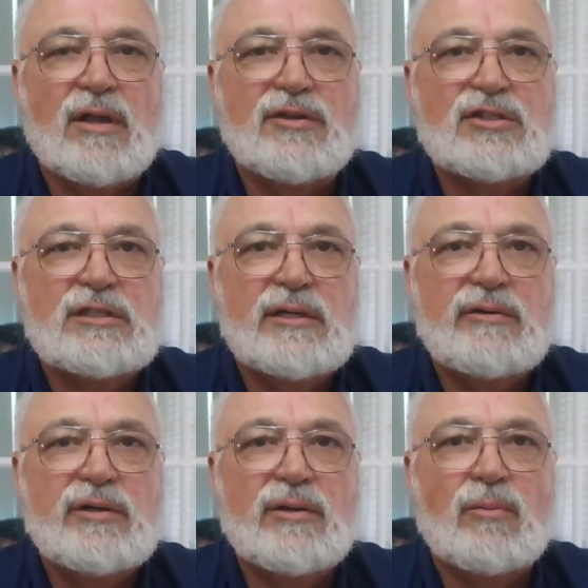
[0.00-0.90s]

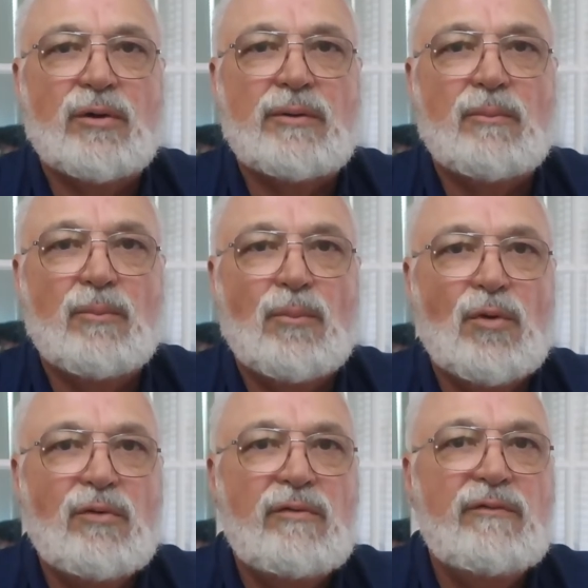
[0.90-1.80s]
Assyria would
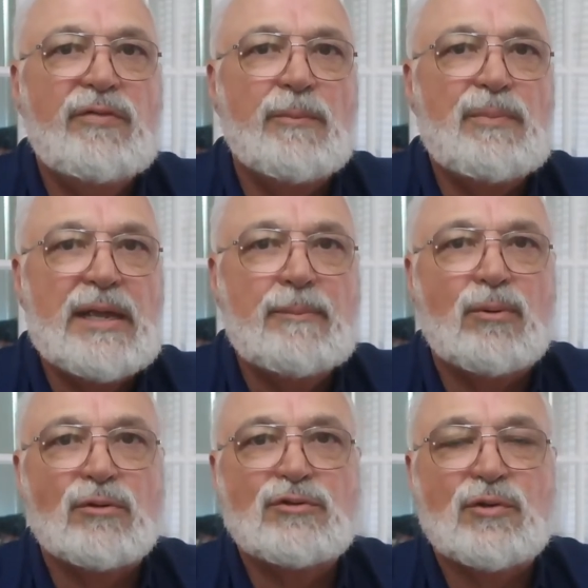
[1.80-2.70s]
move the
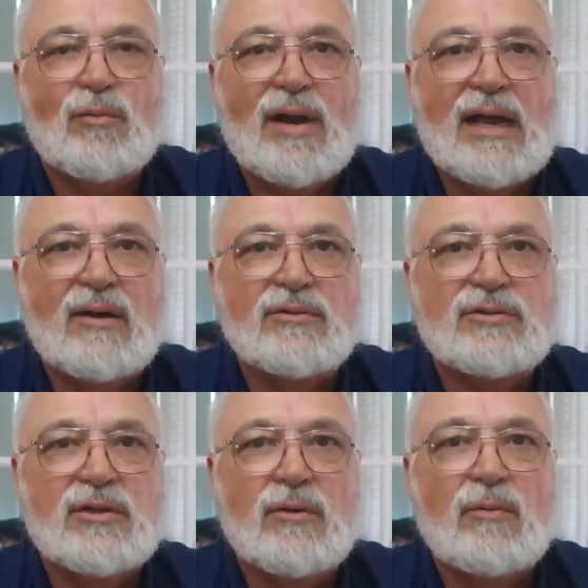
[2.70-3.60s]
peoples around,
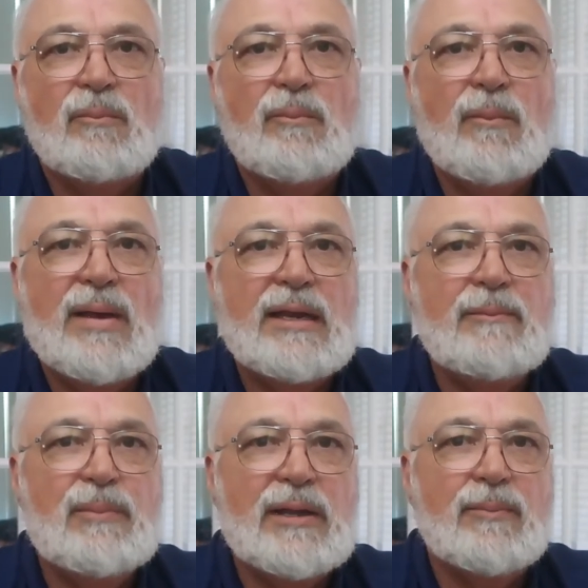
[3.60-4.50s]
so many
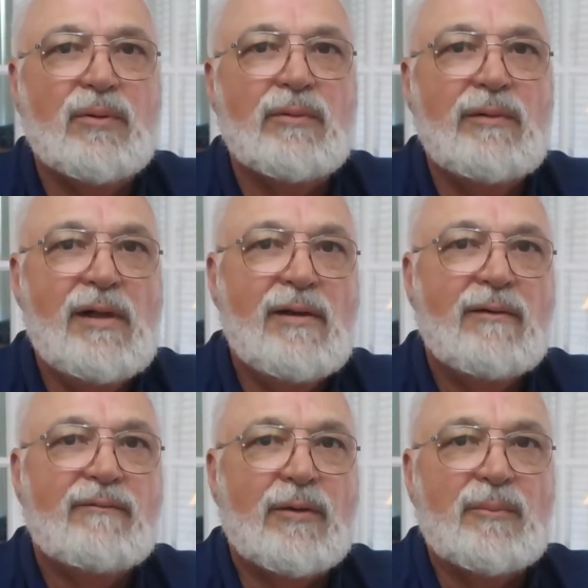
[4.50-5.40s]
people
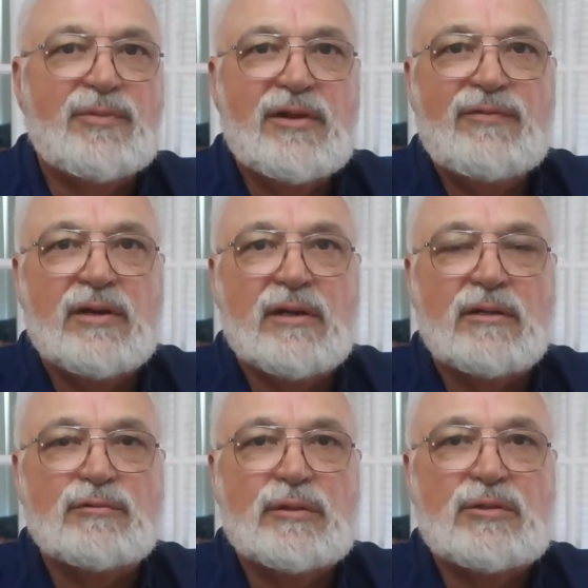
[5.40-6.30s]
from different
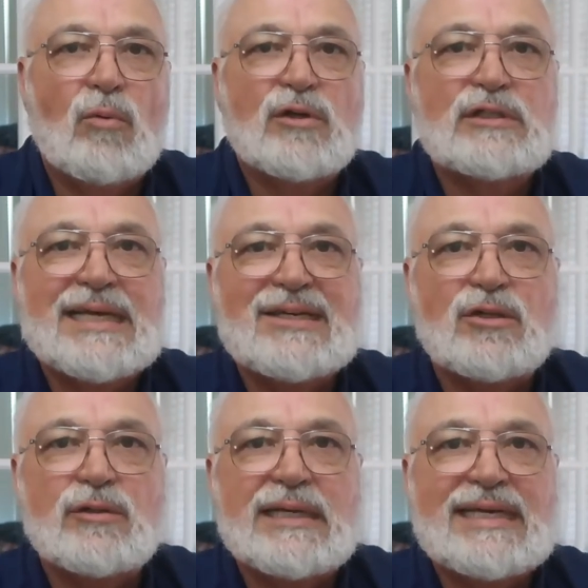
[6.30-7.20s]
countries were
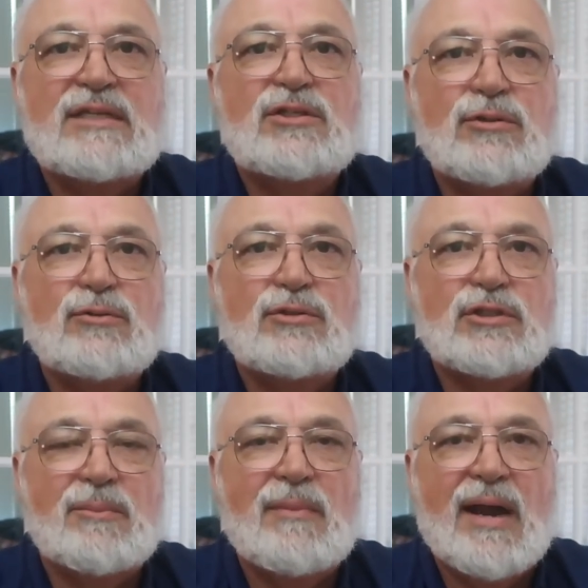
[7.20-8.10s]
settled into
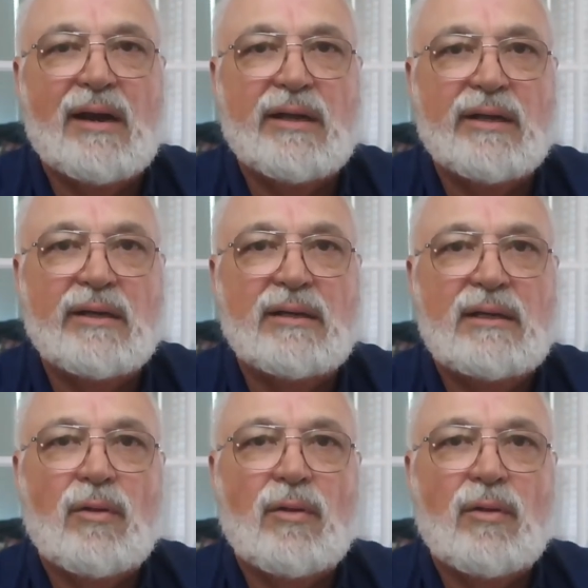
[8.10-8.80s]
Samaria.